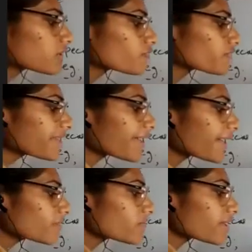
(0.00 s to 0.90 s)
we
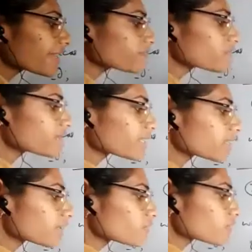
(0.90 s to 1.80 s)
have F
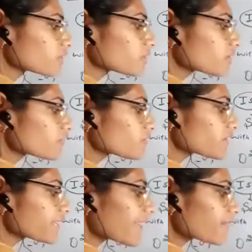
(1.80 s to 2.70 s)
negative,
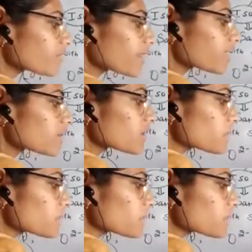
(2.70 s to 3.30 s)
we have Na